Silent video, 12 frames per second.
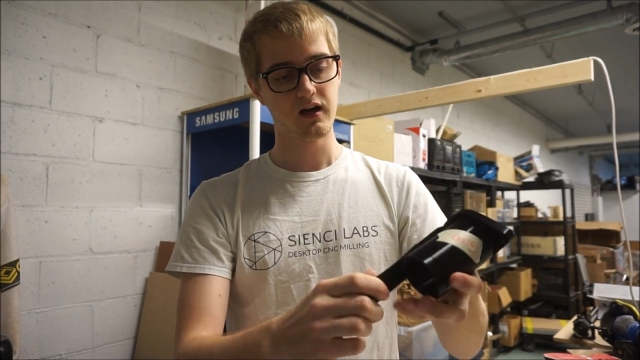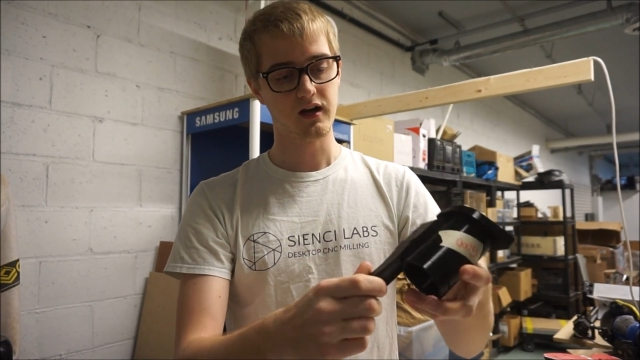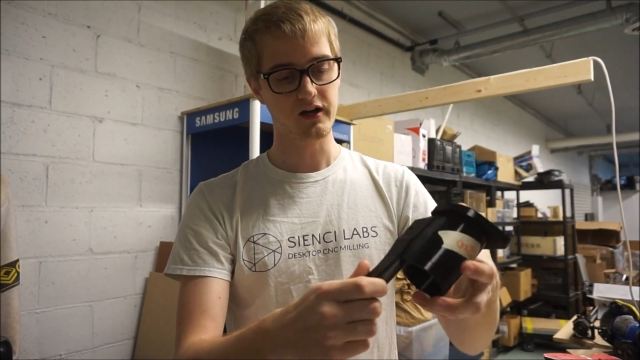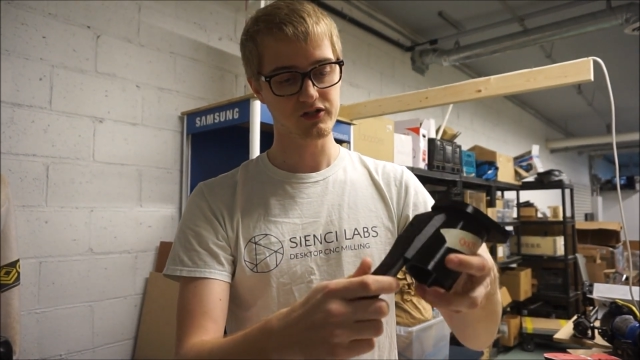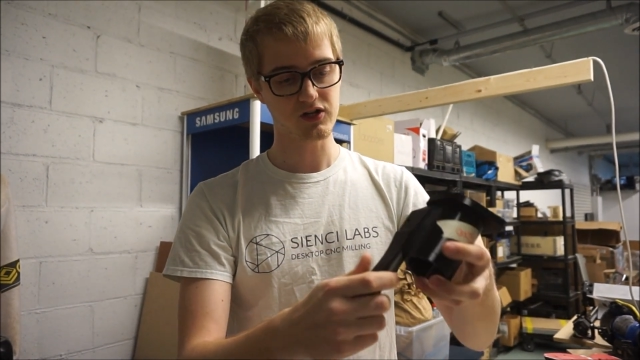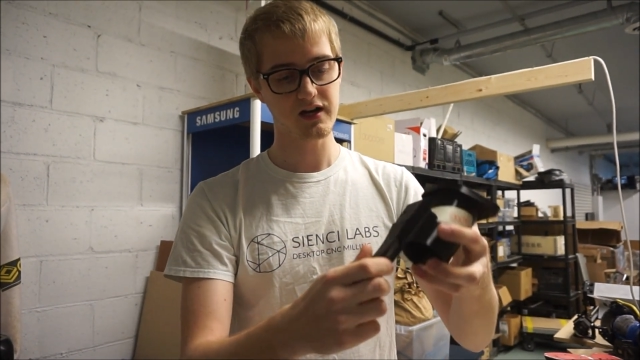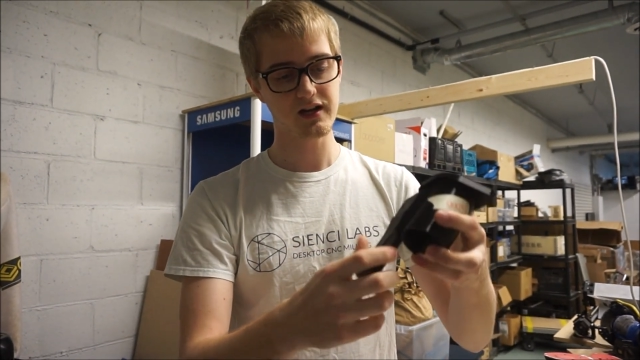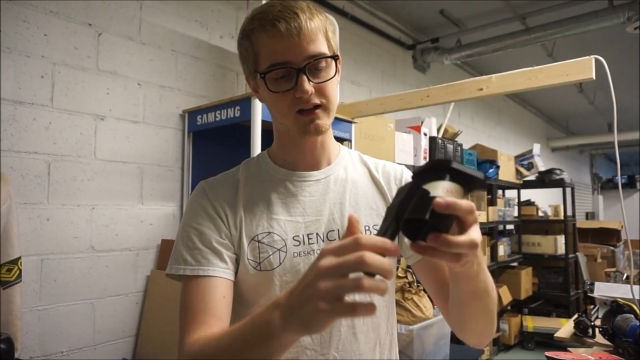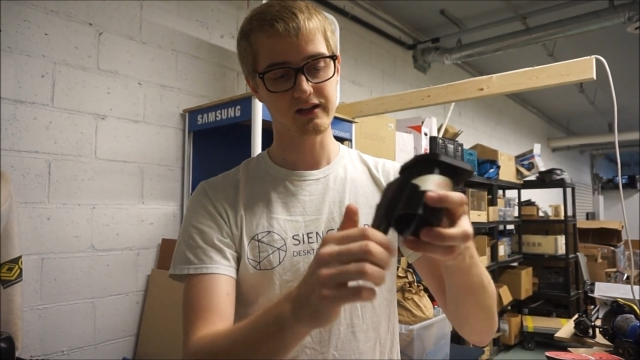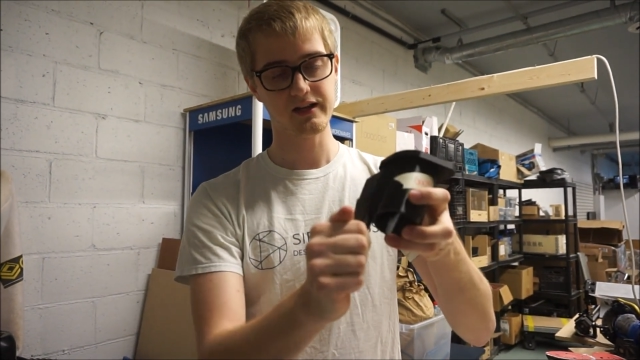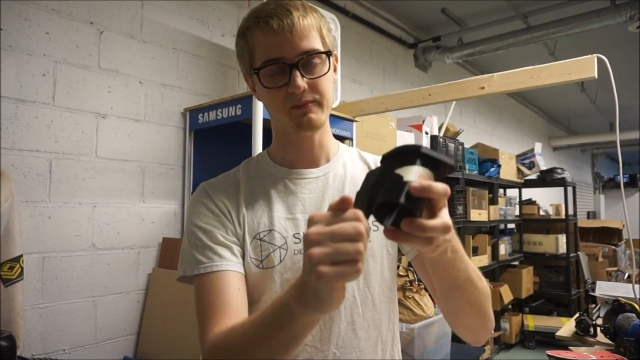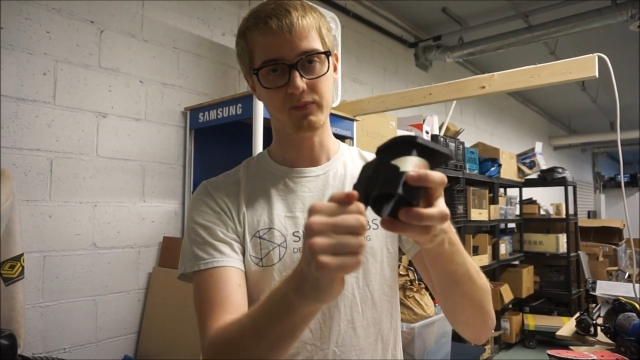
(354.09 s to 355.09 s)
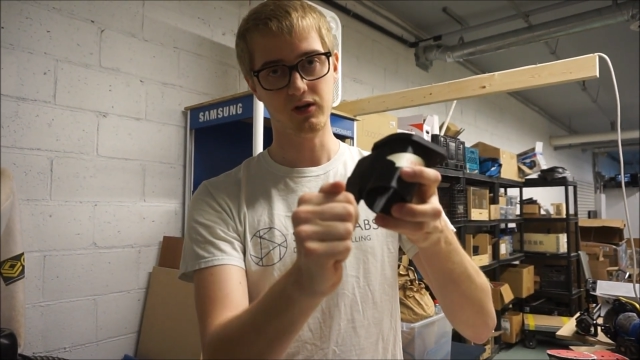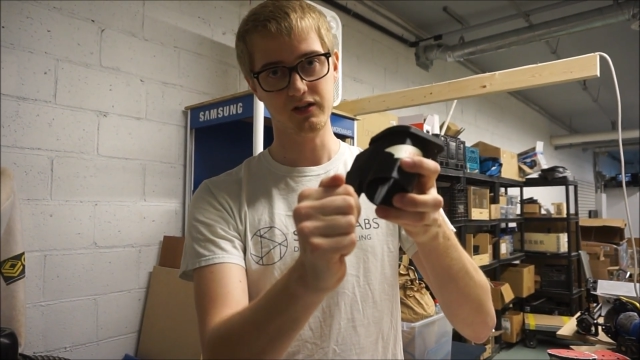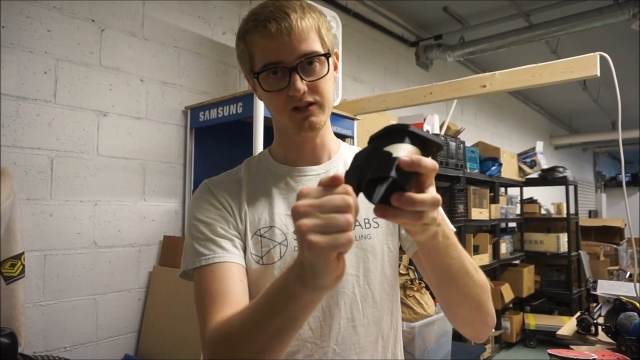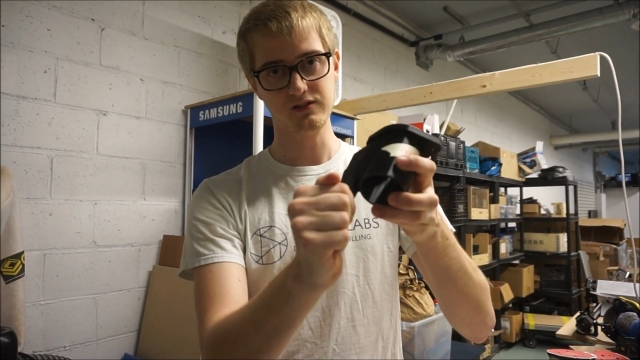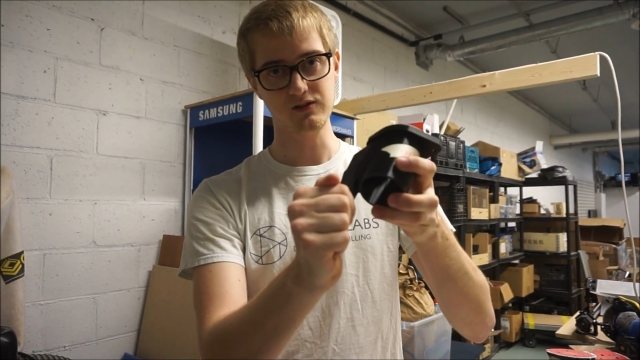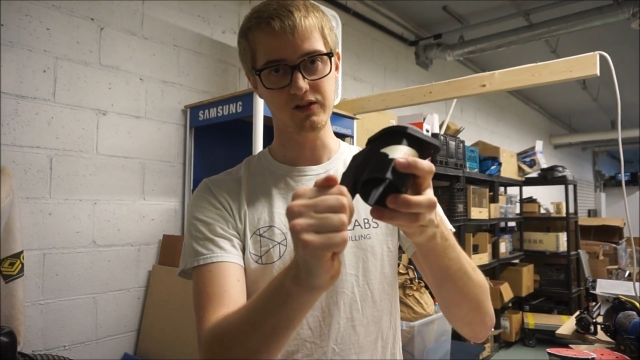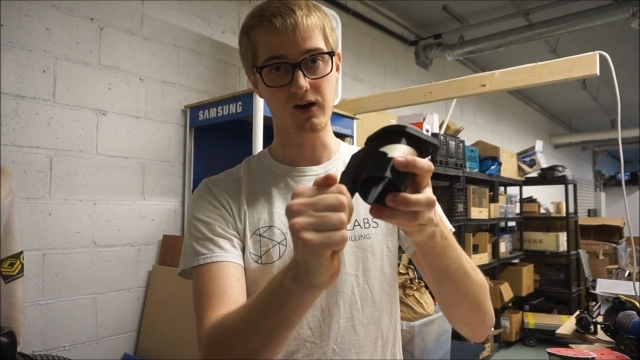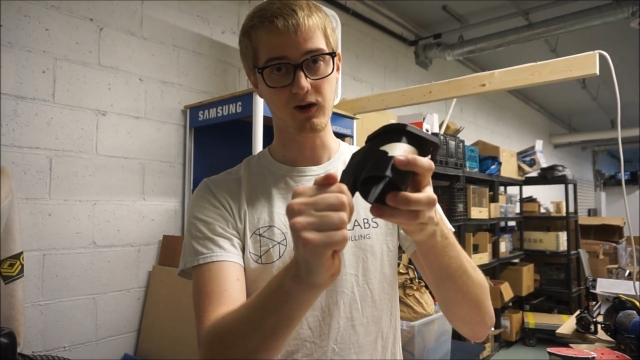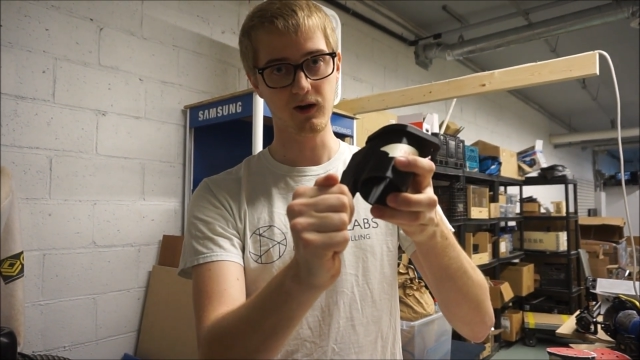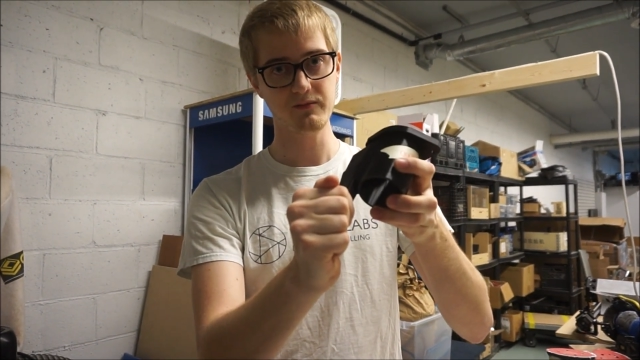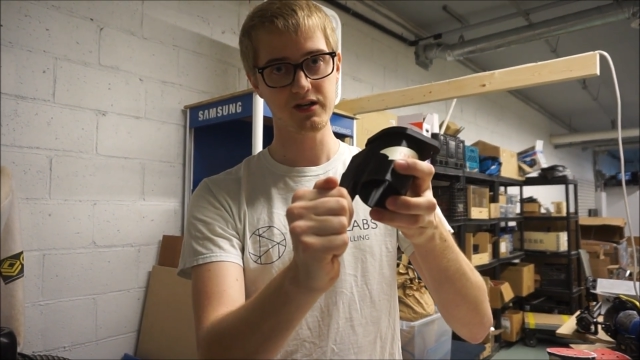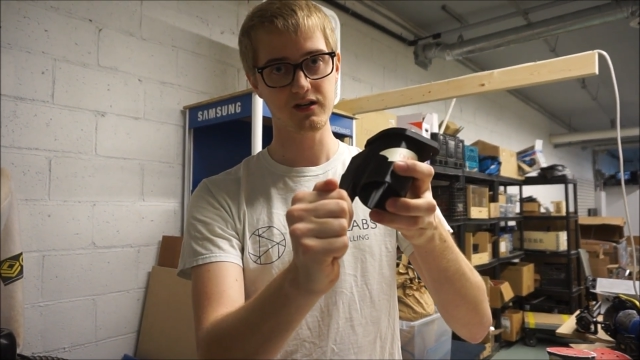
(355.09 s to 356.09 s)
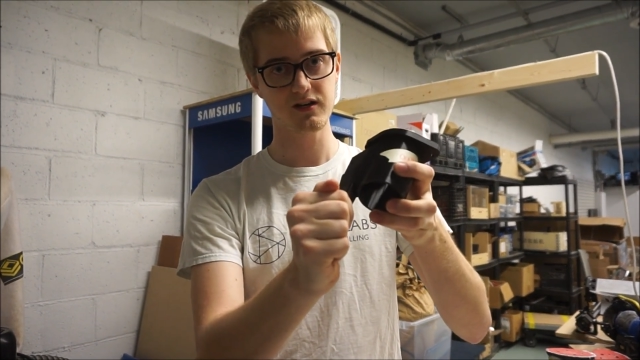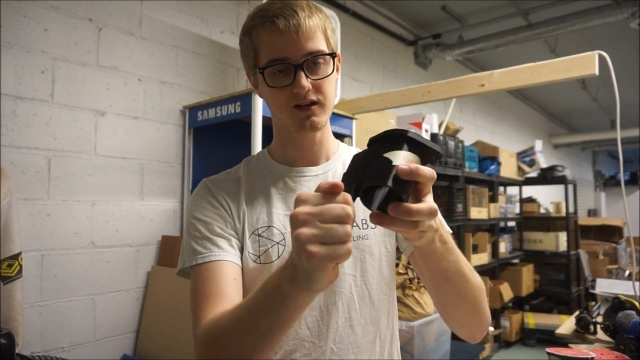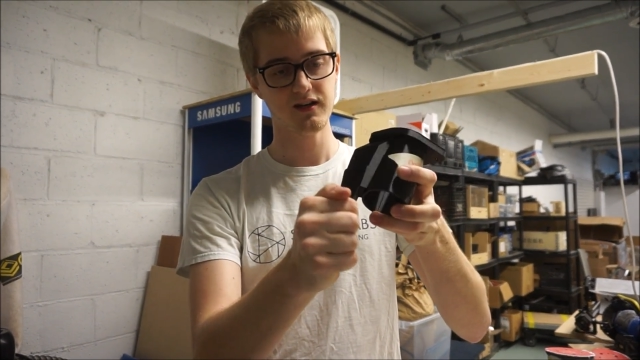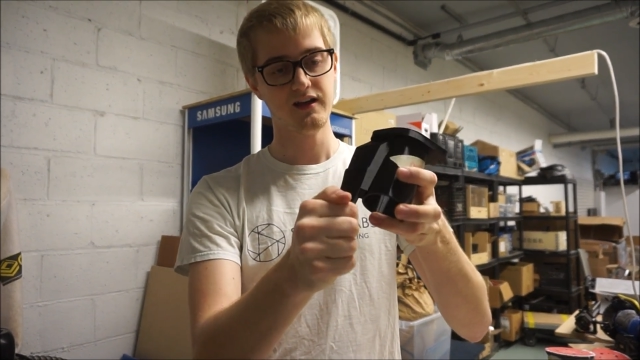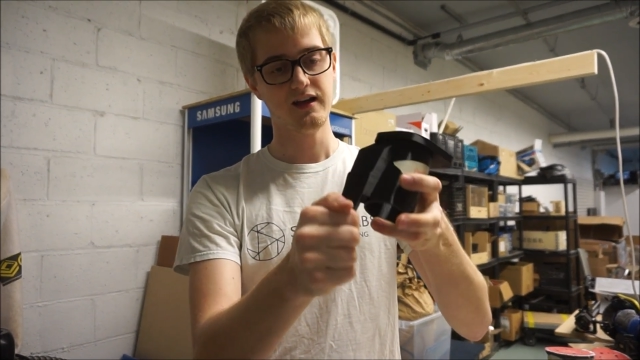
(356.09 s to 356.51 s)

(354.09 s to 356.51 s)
I'll try to clamp onto the arm here